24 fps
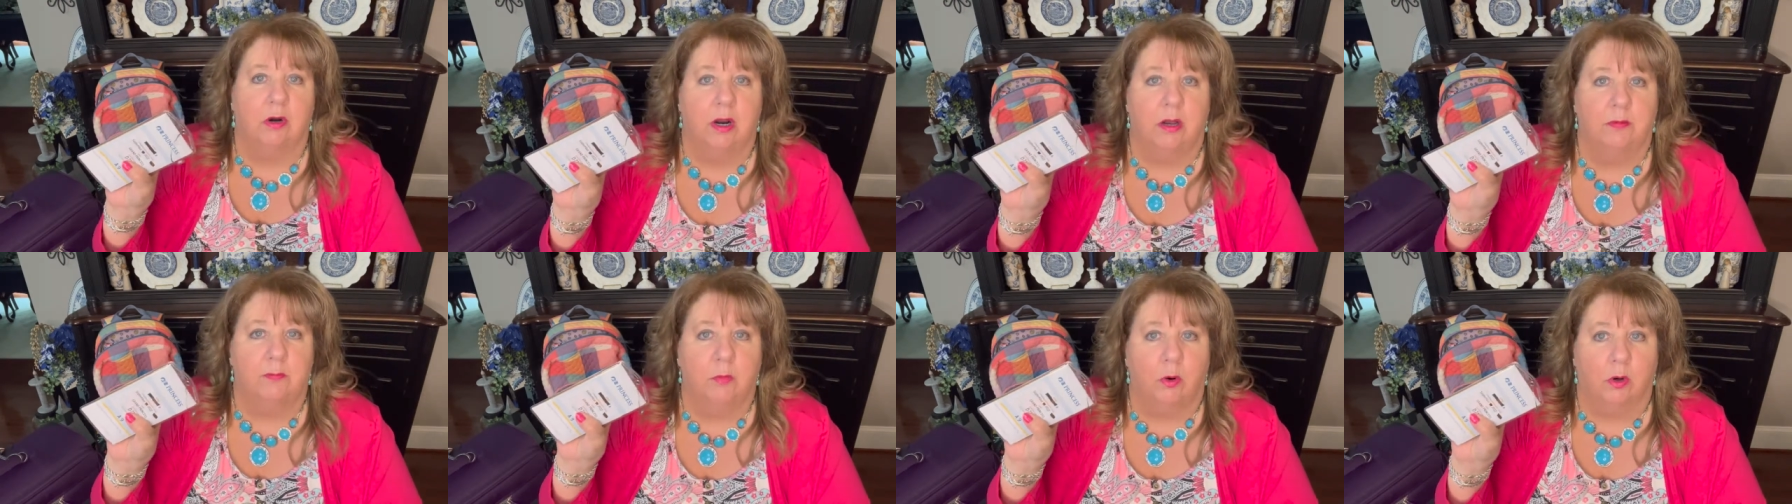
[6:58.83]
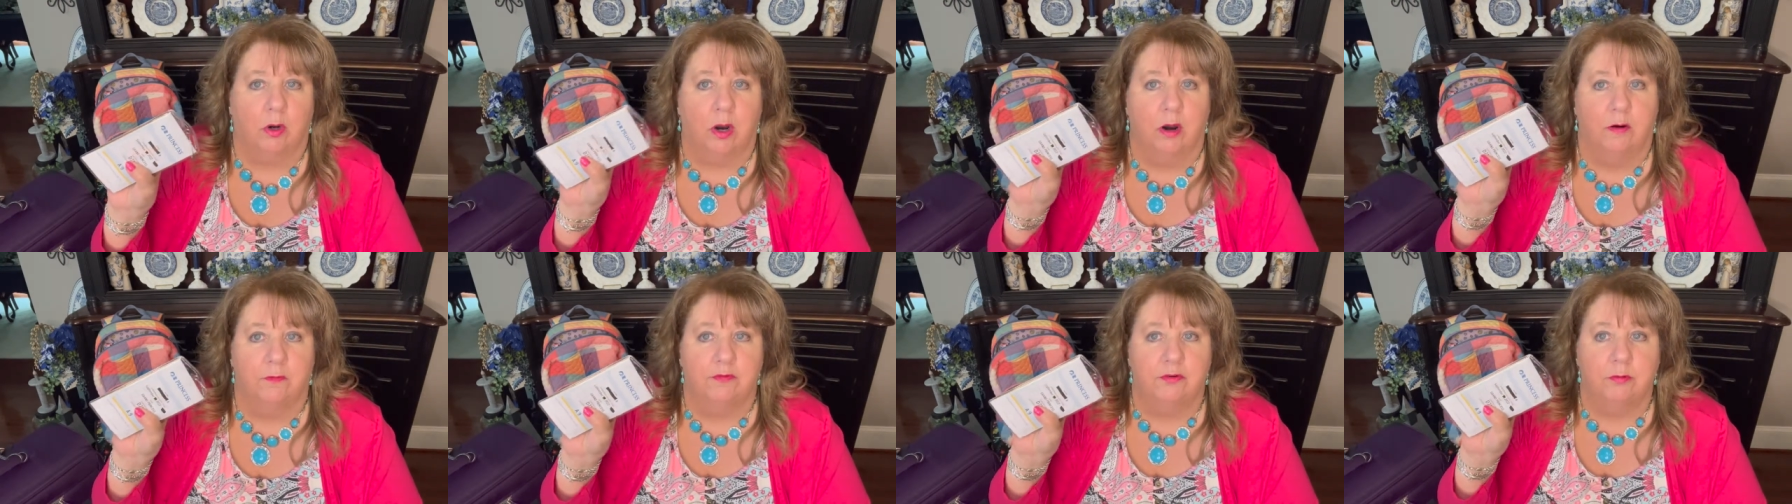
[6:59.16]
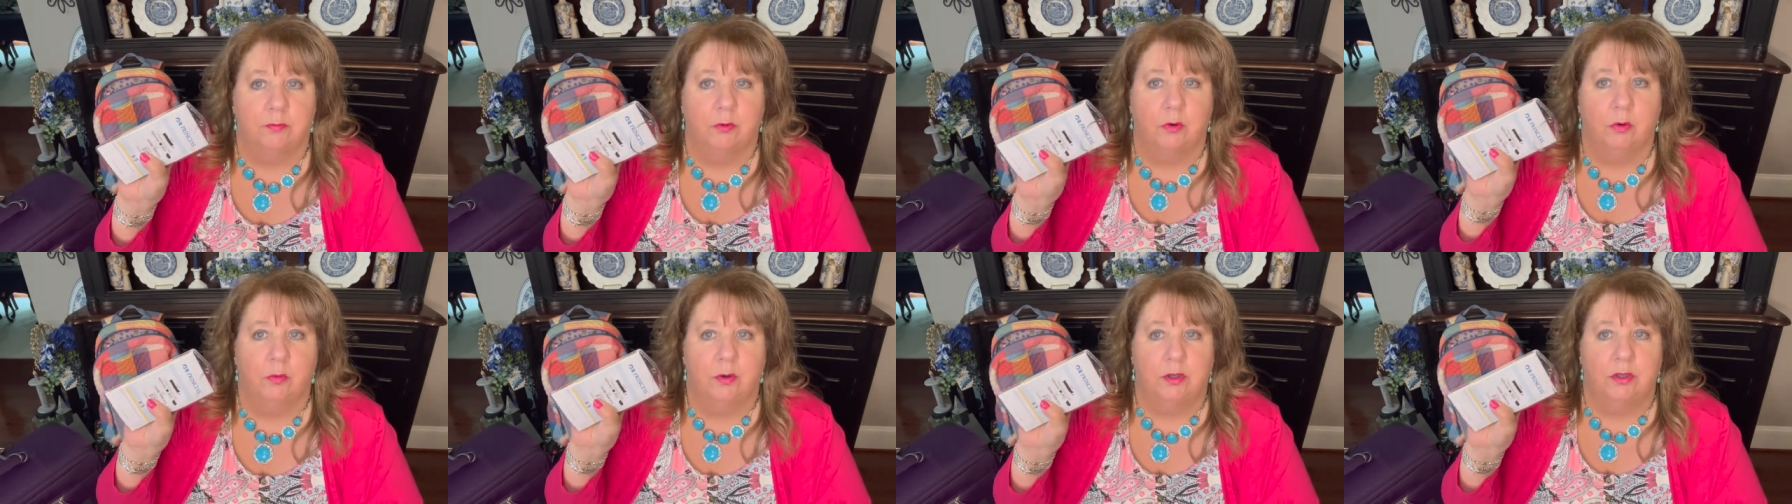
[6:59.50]
I'm more
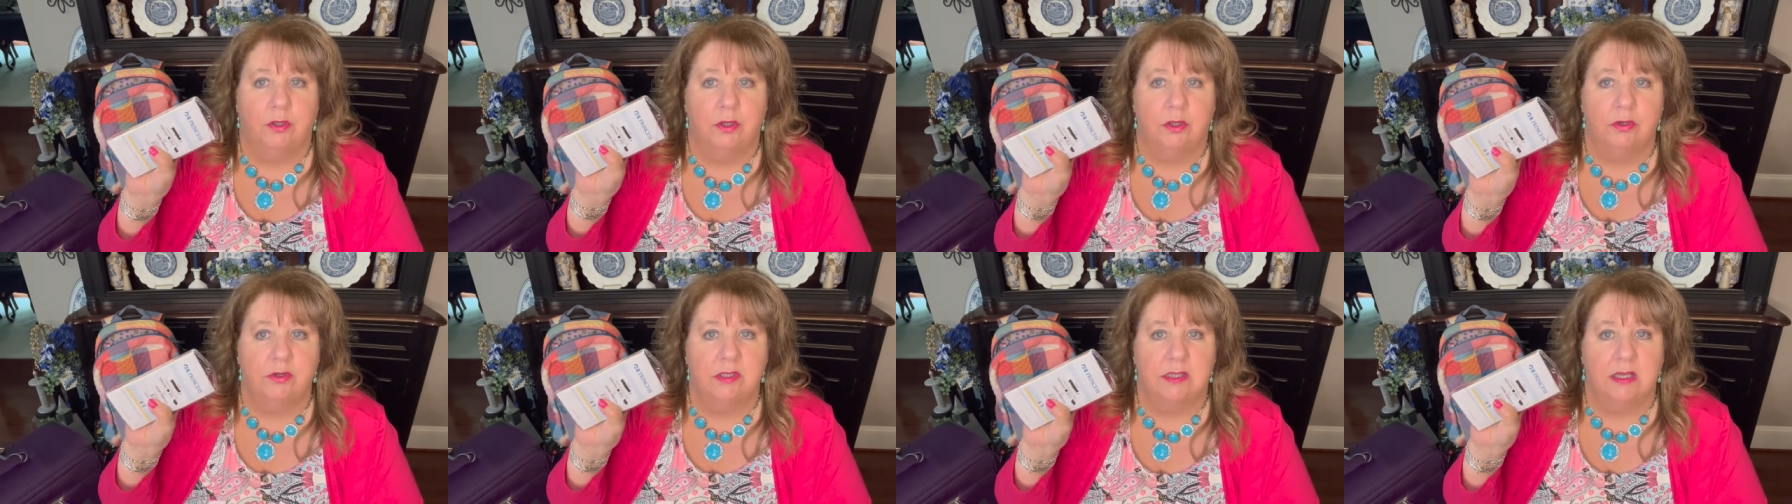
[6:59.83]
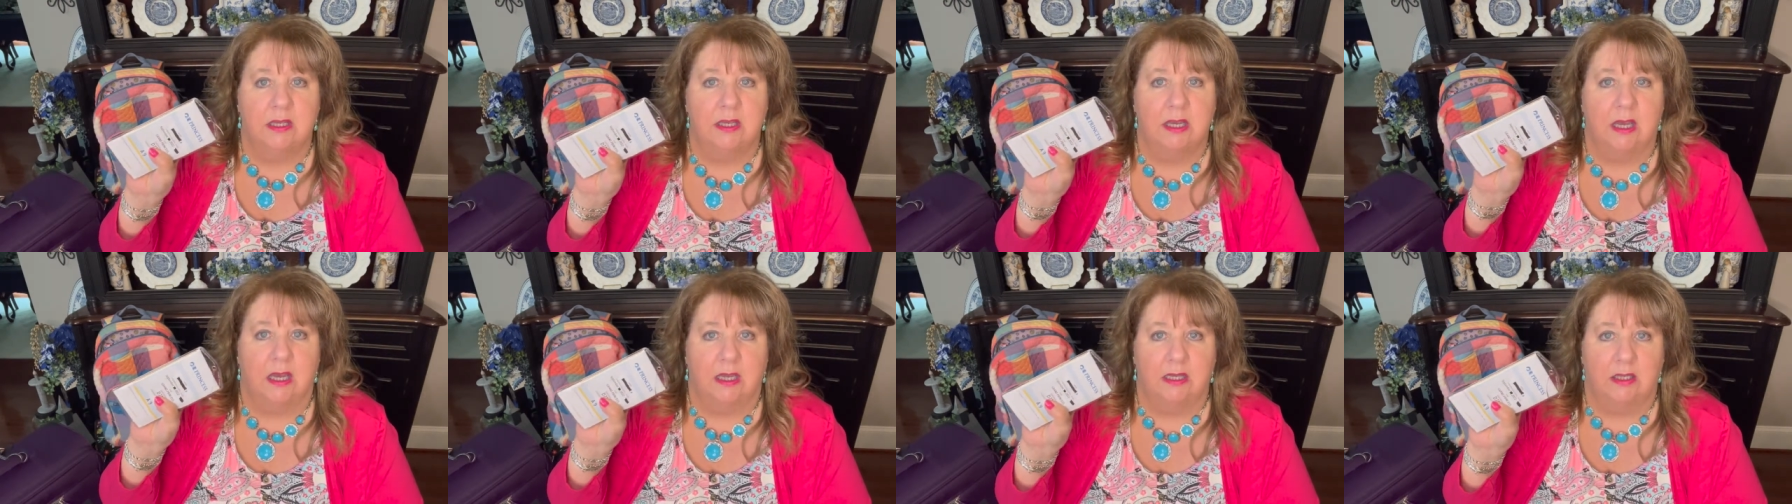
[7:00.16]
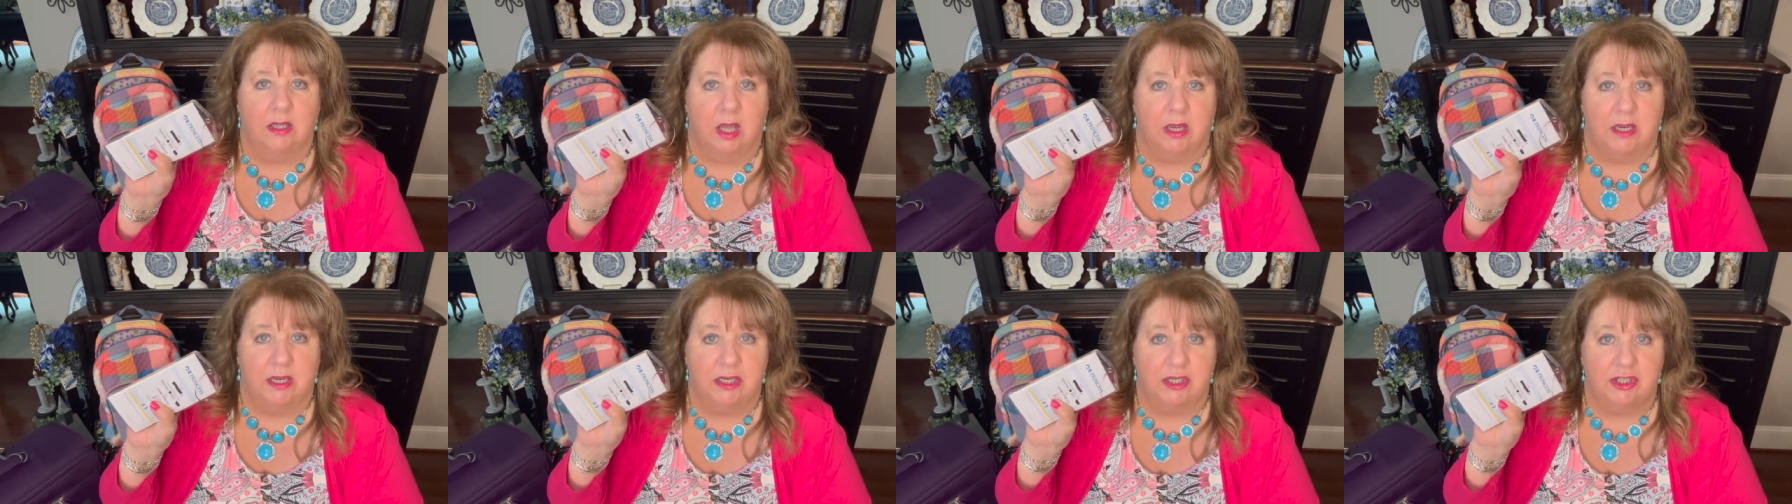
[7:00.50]
comfortable with using a
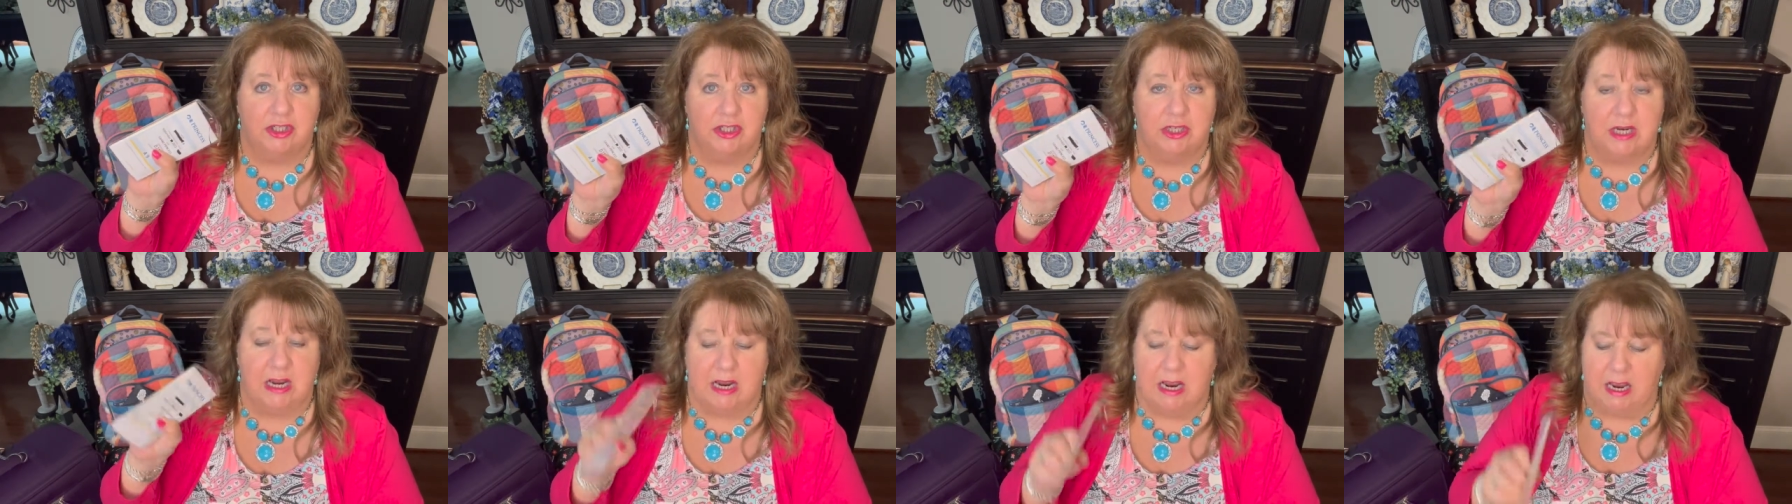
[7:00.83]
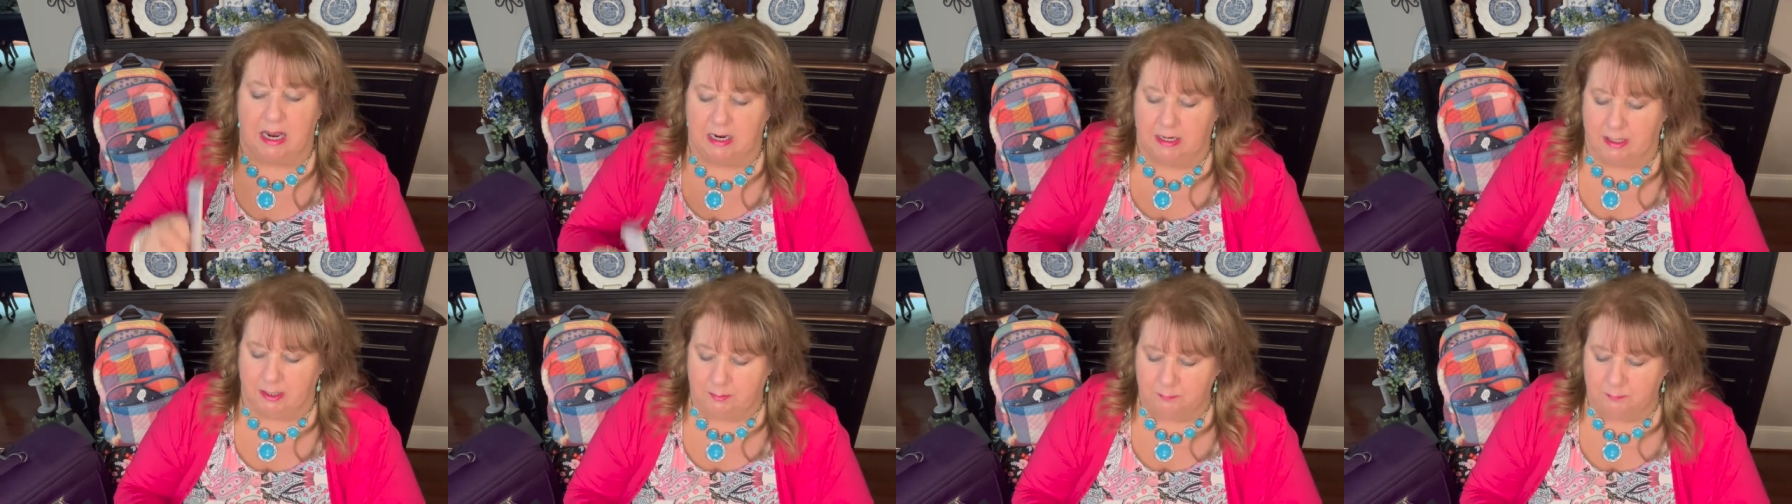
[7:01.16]
luggage tag.